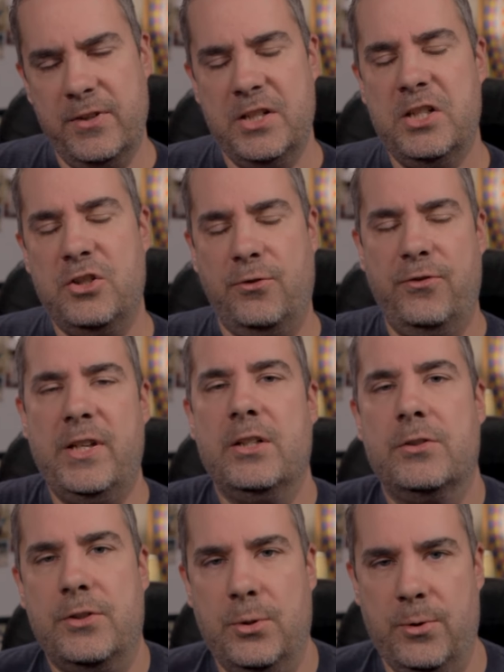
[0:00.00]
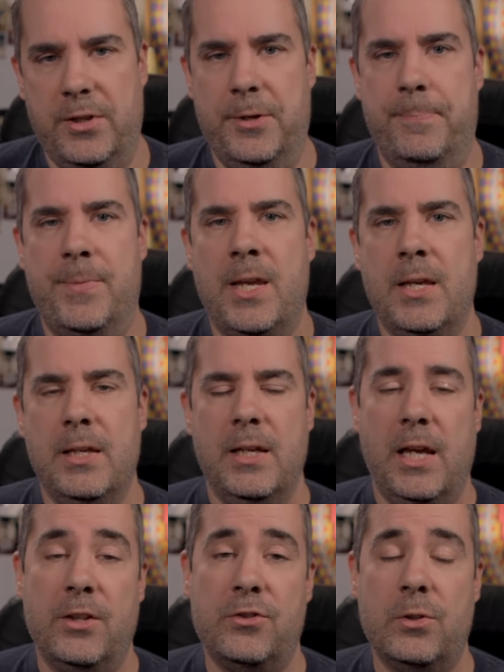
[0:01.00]
vintage feel to them.
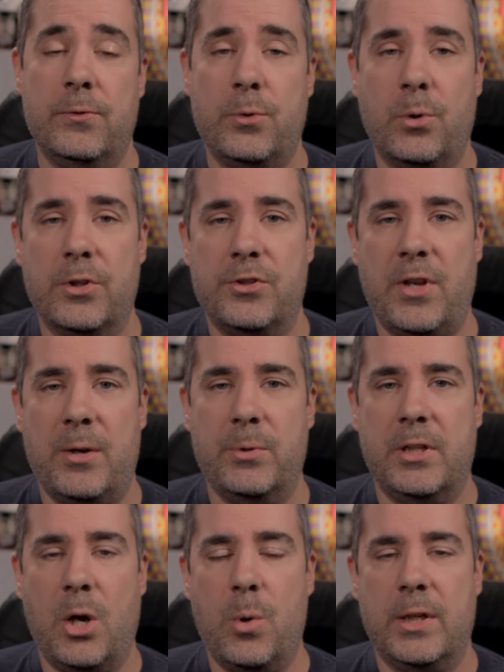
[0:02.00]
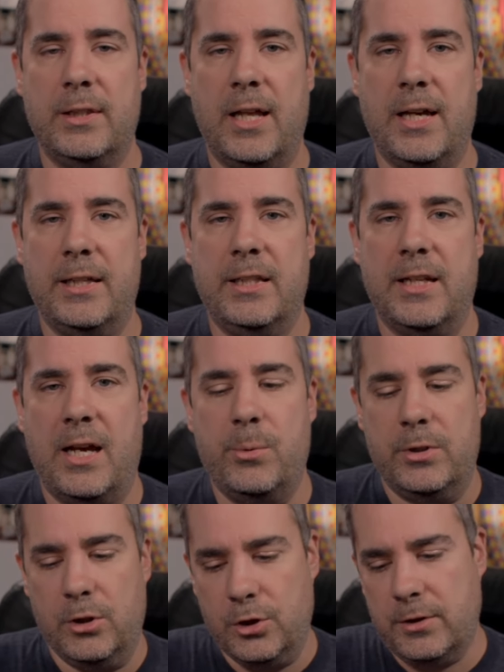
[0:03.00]
And so, of course, I would go online and I
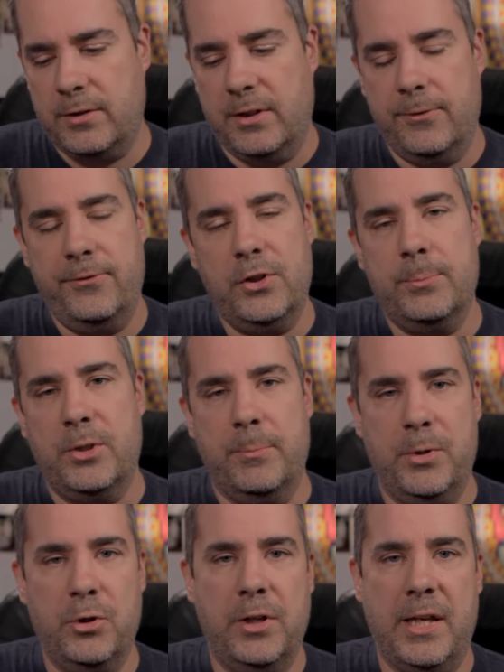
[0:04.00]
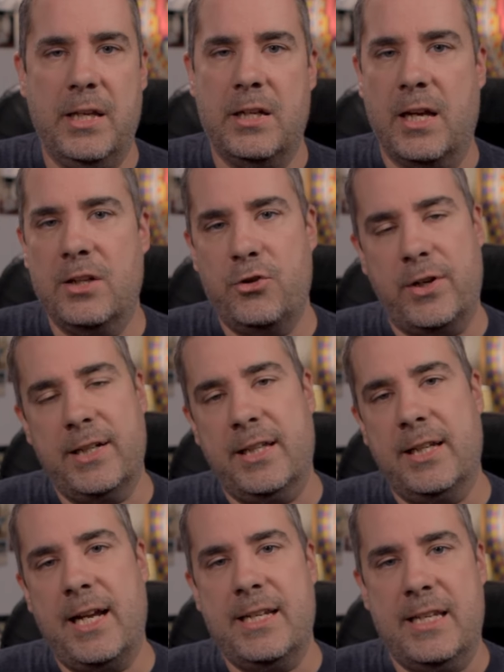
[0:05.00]
would look in the film community and I'd try to
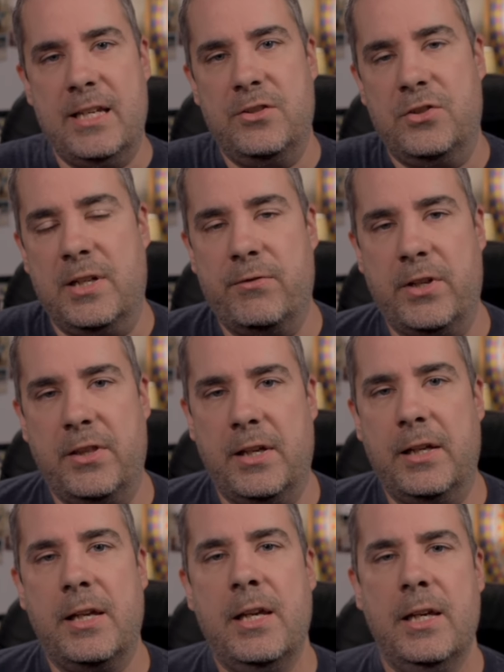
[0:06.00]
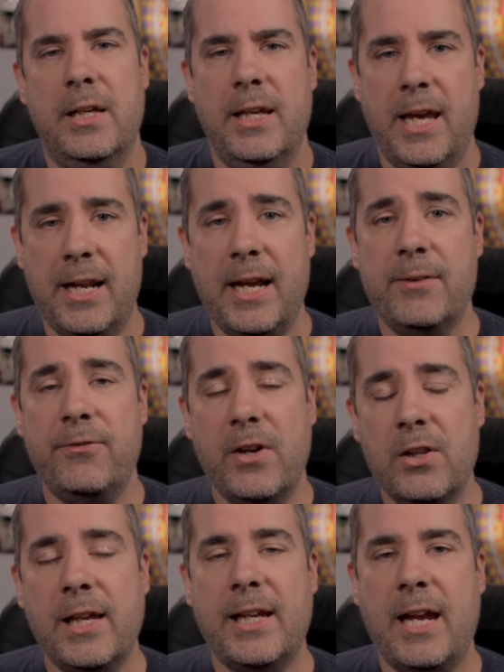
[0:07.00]
get ideas and everything. And I
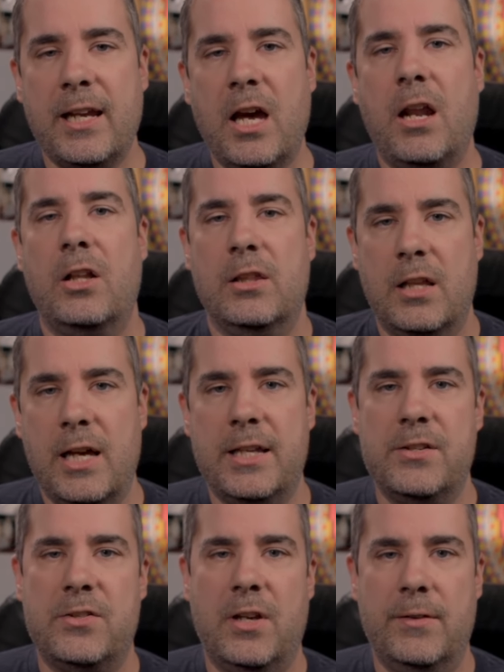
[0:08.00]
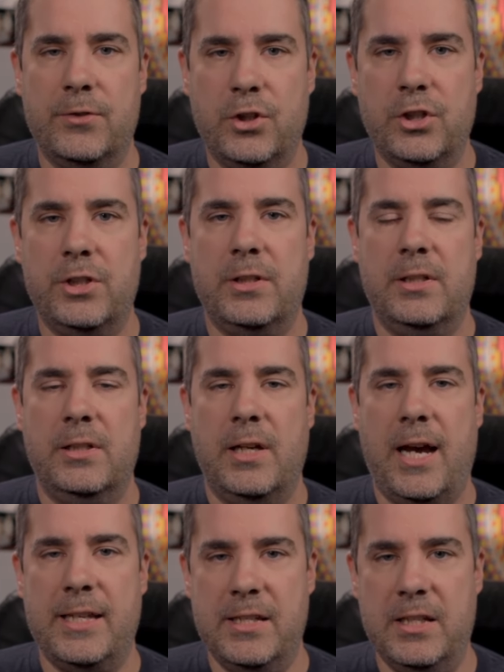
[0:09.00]
felt like I got a lot of good
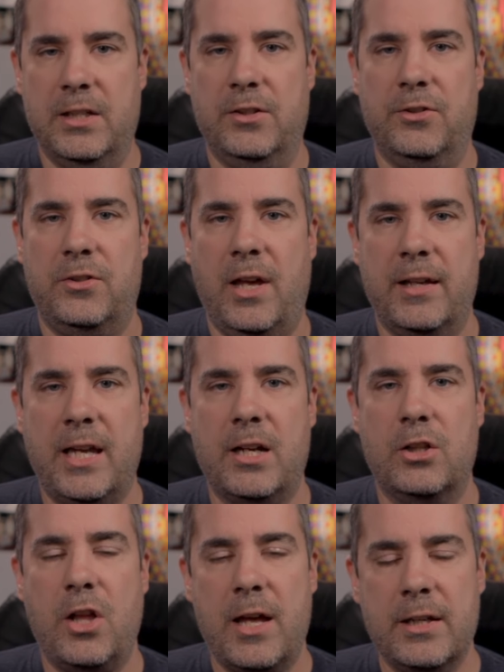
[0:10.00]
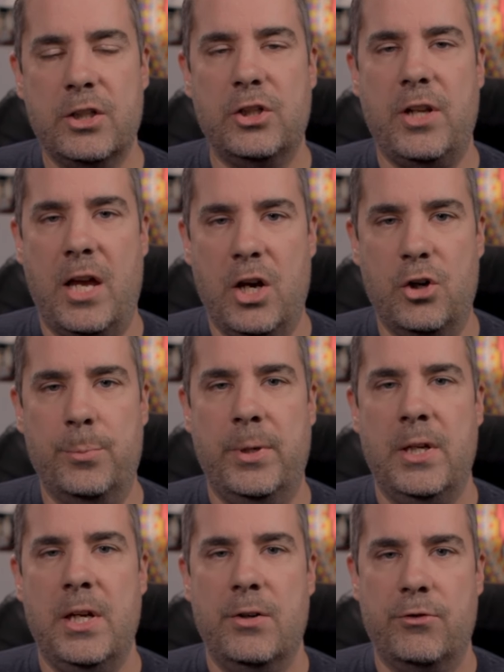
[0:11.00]
ideas. I got a lot of good
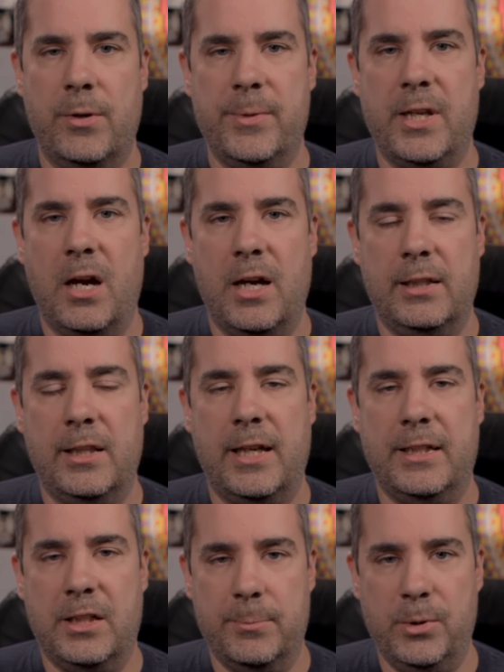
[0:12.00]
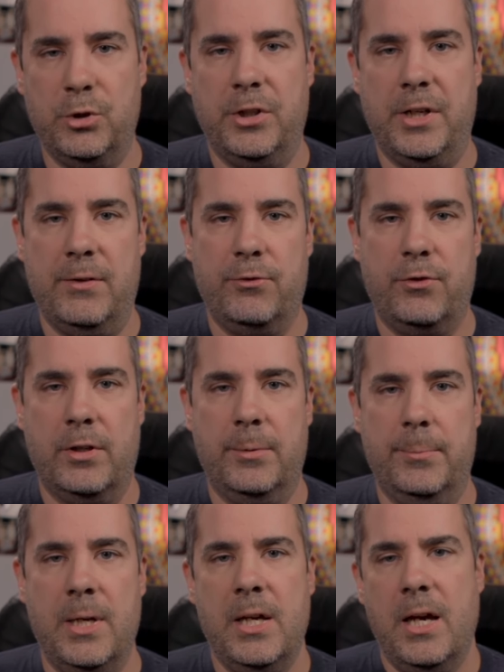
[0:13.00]
help from the online community,
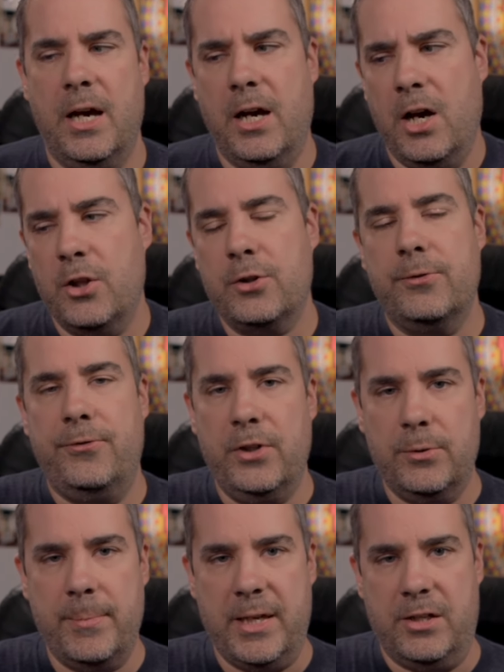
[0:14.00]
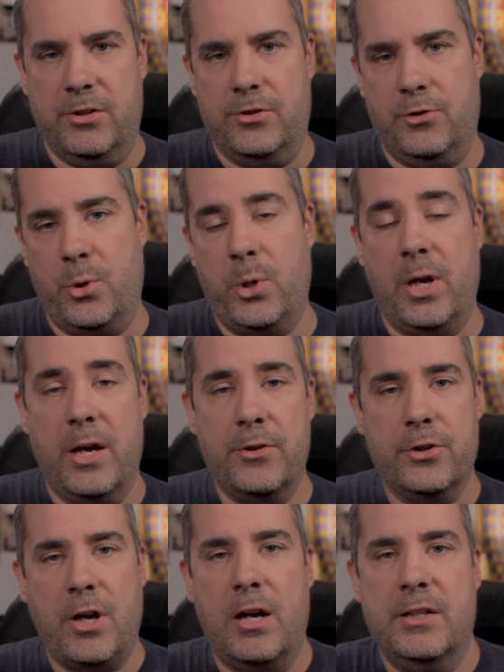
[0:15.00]
from other filmmakers or
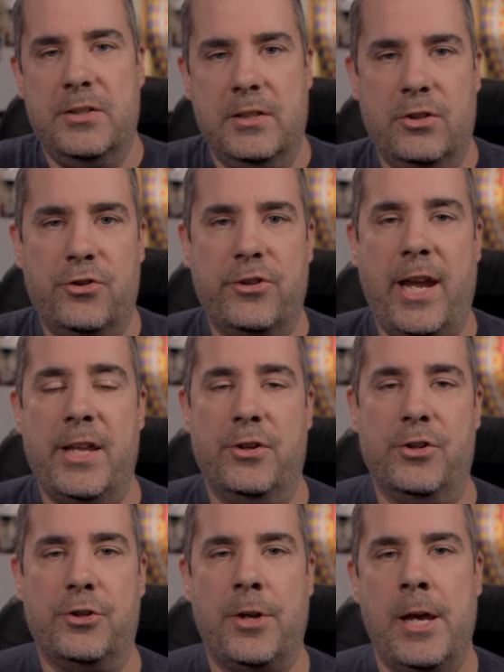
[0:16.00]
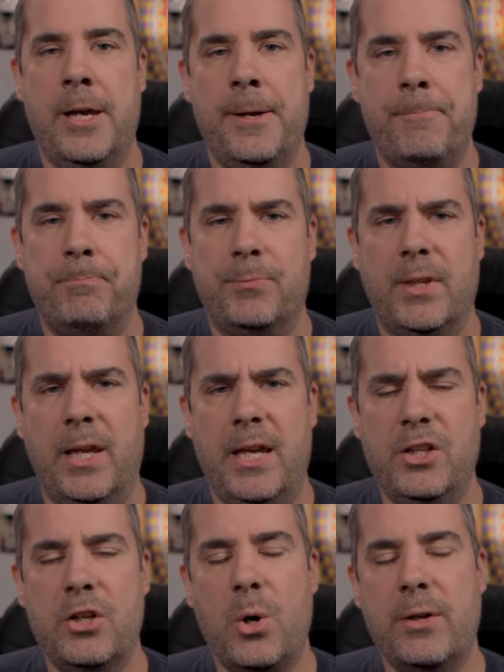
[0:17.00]
other content creators.
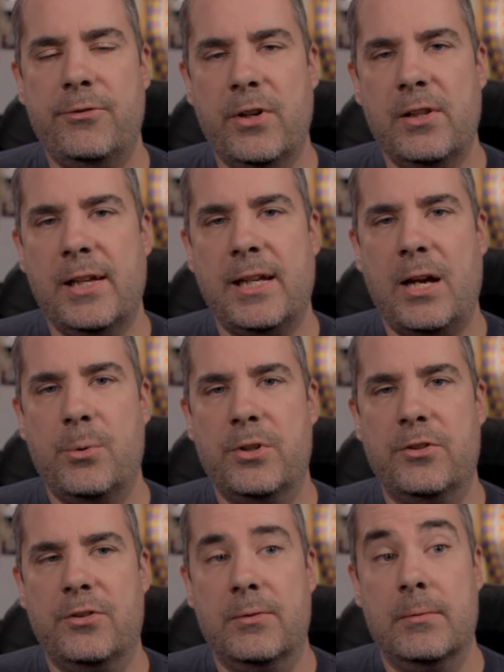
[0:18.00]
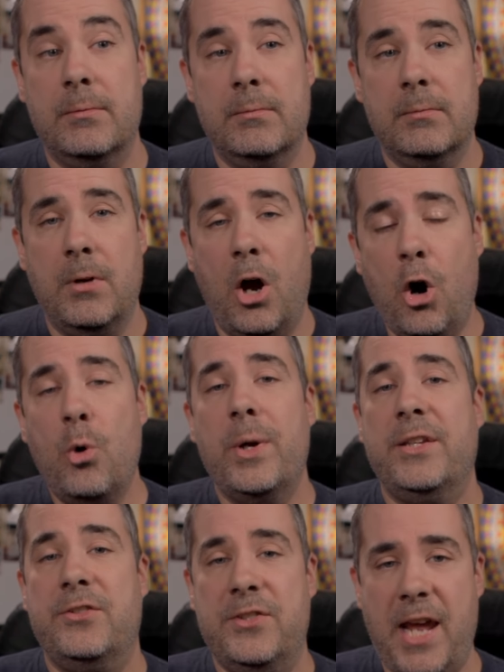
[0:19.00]
And, you know, I felt like I was
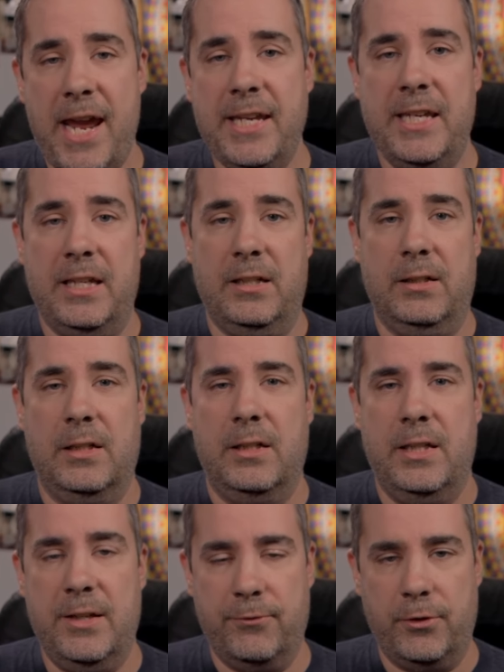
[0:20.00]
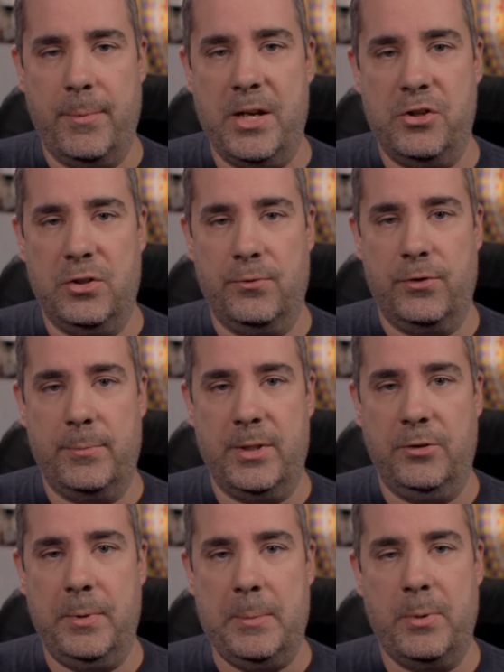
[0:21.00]
always taking information from
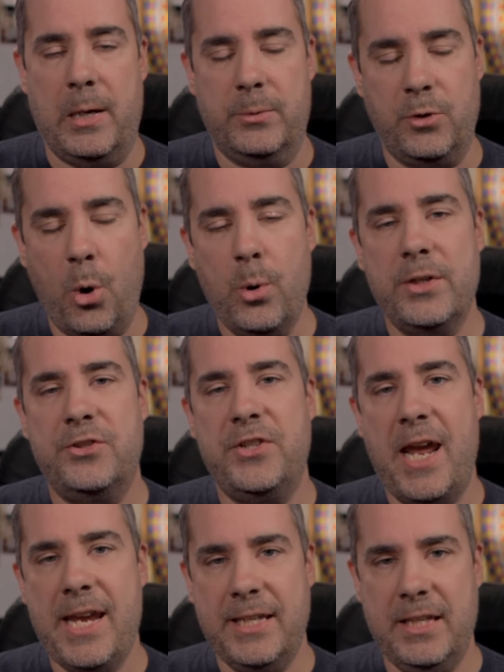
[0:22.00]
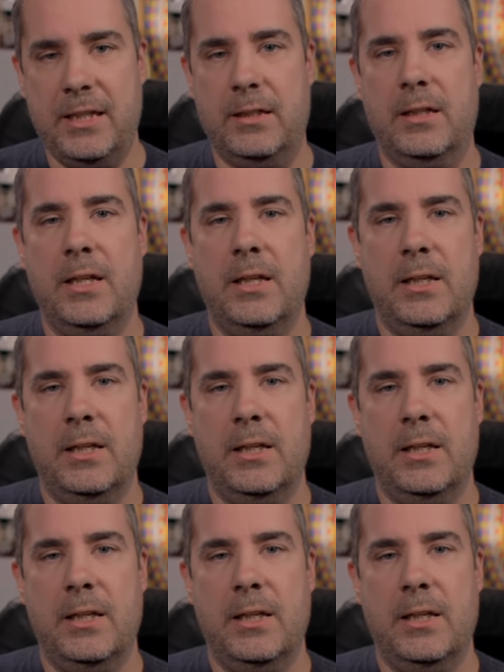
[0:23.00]
these people. I was always taking